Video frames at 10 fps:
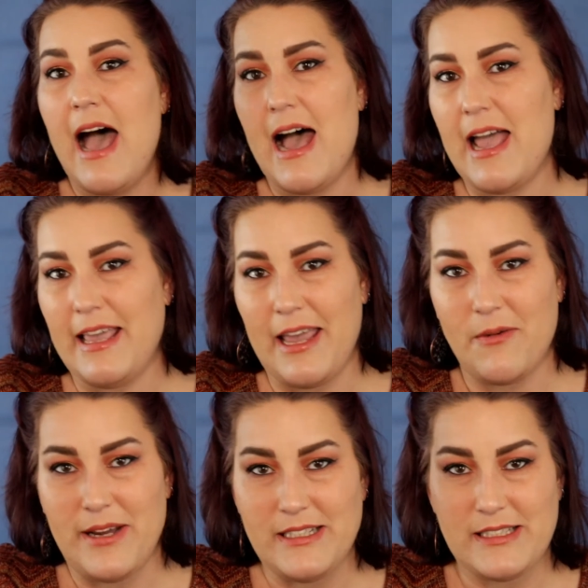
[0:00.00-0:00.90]
I
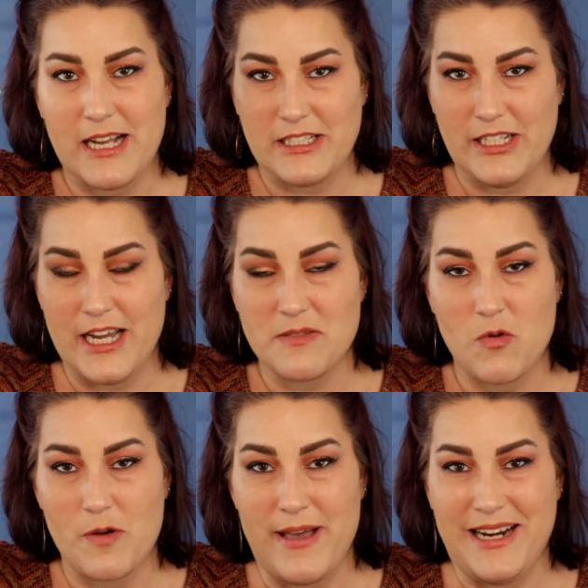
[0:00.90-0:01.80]
can't wait to talk to you guys
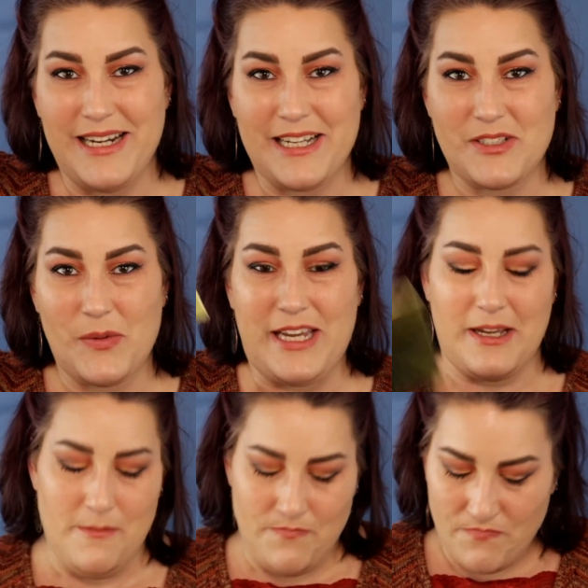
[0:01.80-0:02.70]
more about it next
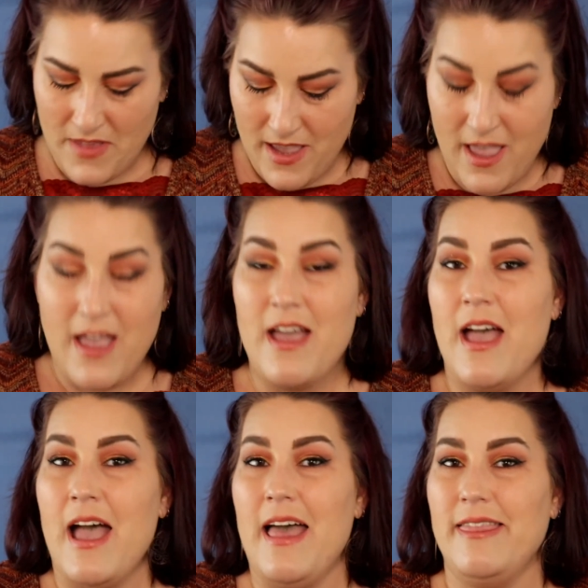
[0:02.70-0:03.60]
week.
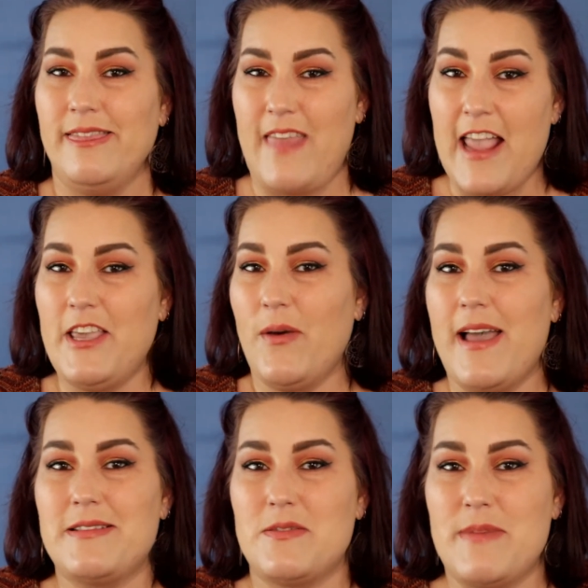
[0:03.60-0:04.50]
Thank you
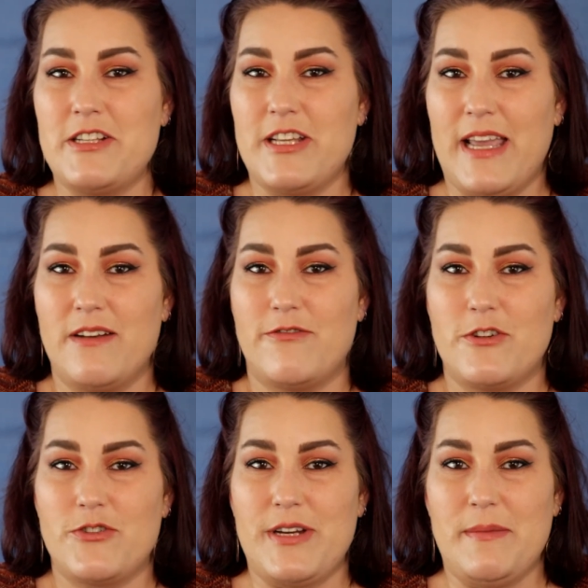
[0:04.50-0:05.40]
guys so much again
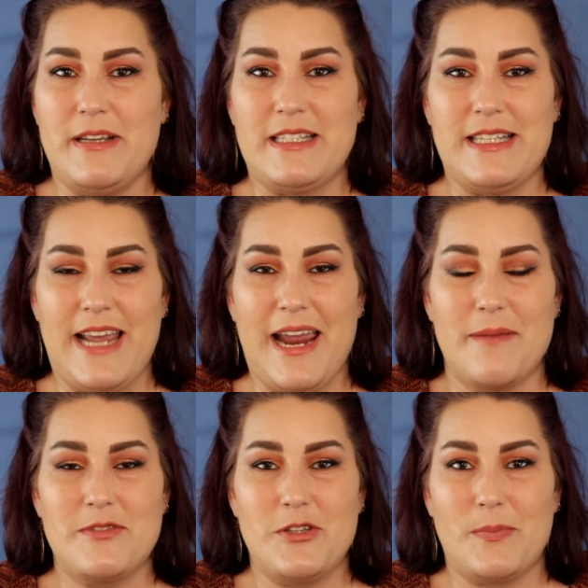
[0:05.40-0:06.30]
for joining me today.
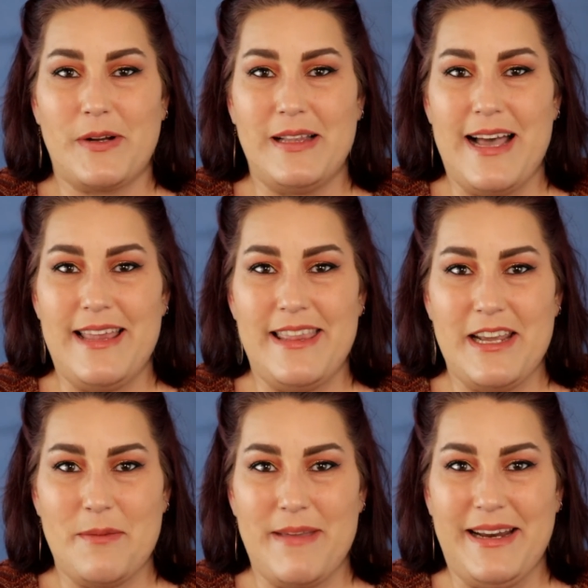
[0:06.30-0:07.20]
I'm super glad
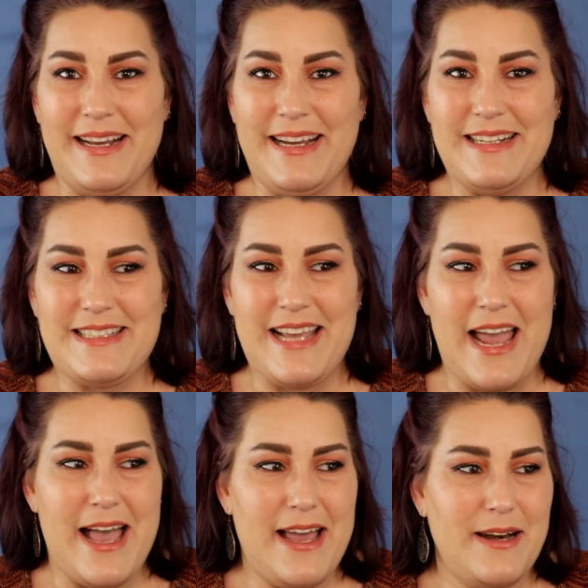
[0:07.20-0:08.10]
that you made it,
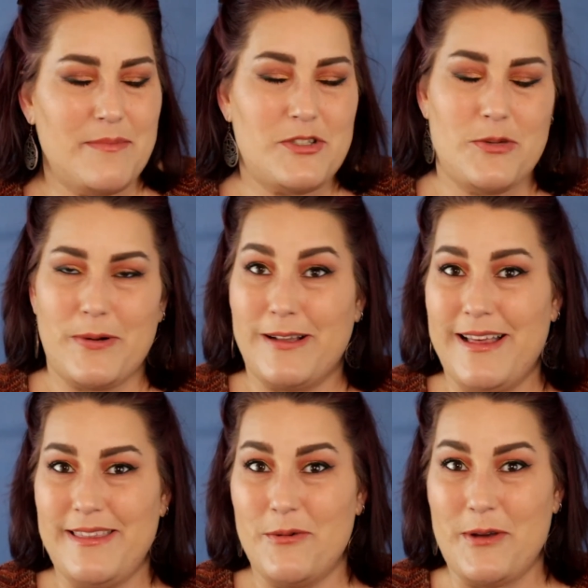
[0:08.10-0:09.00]
and I'm super
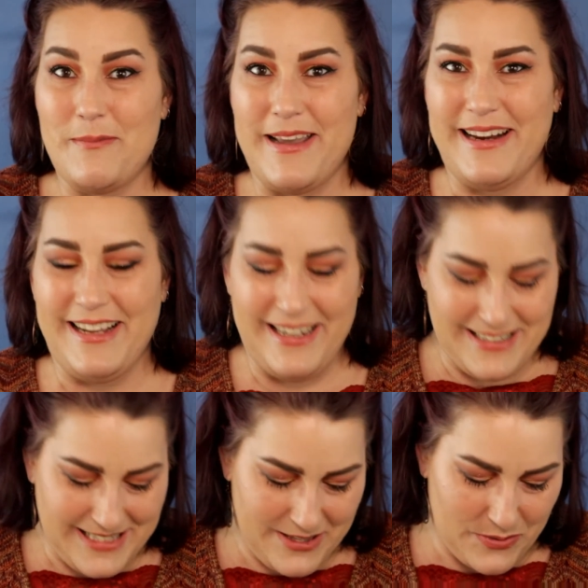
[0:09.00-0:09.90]
glad that we made
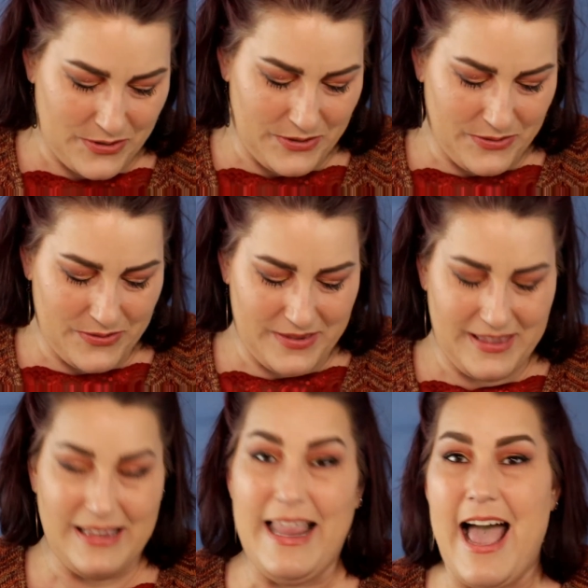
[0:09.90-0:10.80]
it through
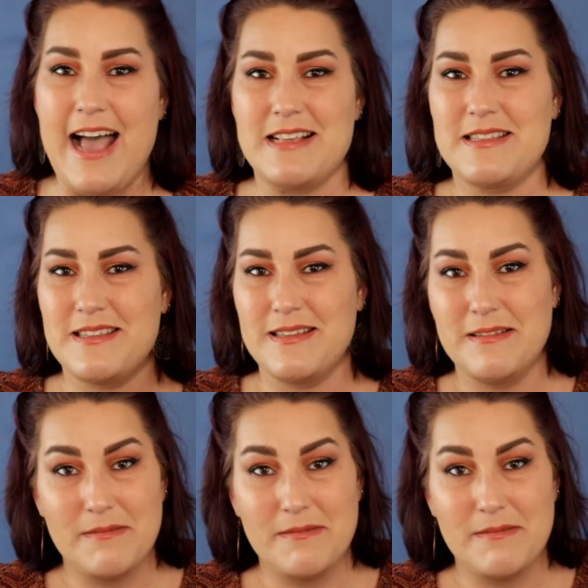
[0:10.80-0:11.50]
the last